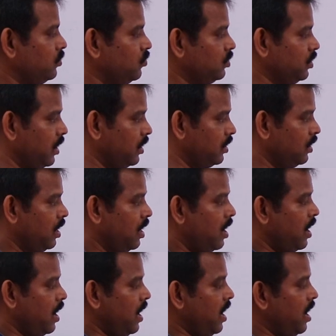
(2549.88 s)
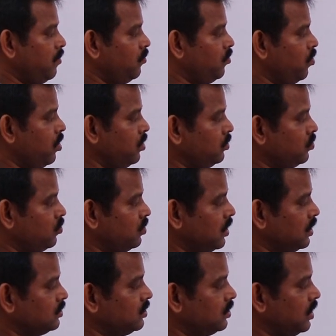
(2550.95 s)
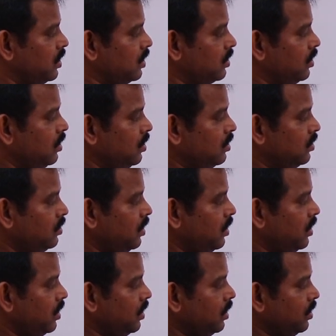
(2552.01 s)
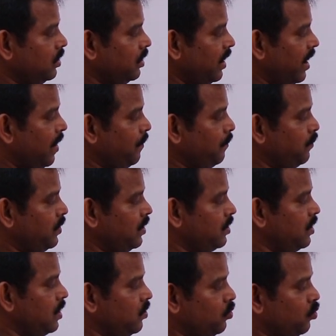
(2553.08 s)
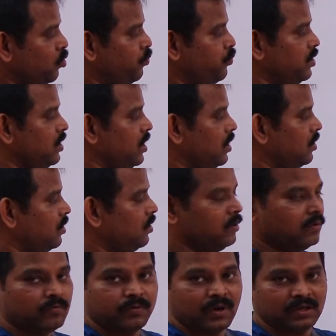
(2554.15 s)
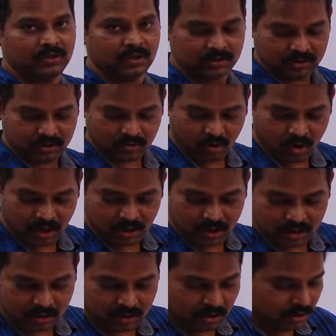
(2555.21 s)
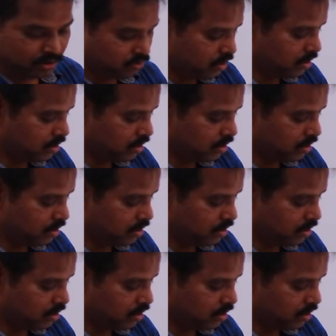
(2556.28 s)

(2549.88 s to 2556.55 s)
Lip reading: to take, I am going to consider a Amperean loop here for this coil. So